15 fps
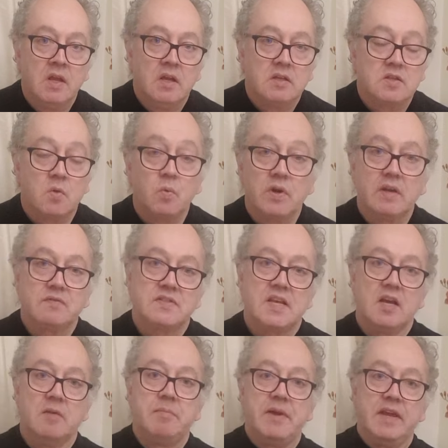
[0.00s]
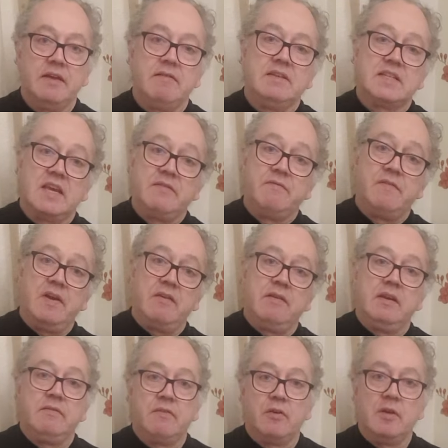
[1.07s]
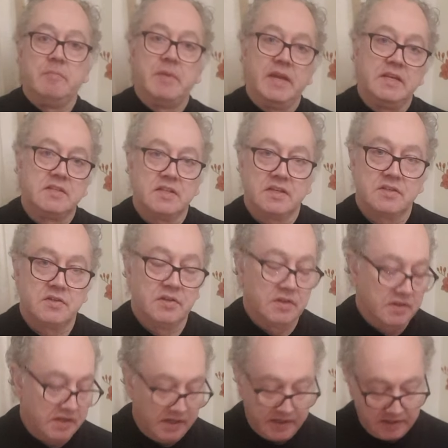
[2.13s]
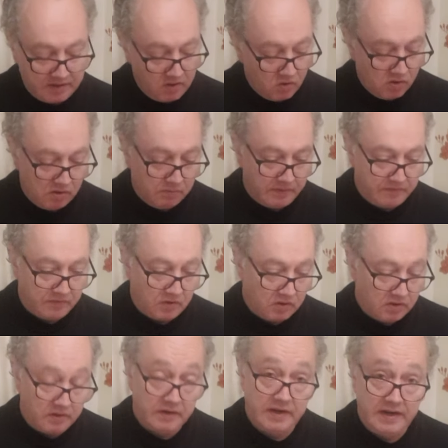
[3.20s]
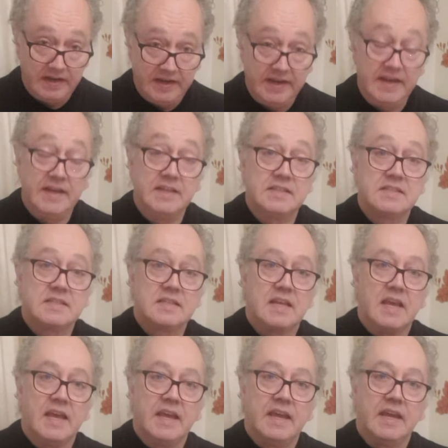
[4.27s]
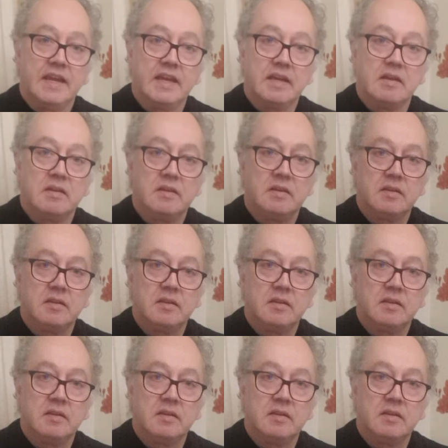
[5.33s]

So what I've set up here is a very, very basic circuit. All we've got is a